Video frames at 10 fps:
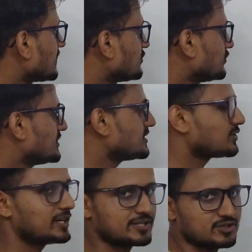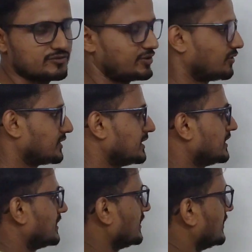So this is called acetophenol.
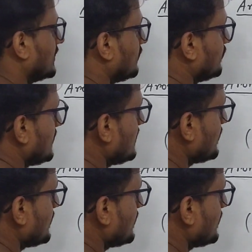Now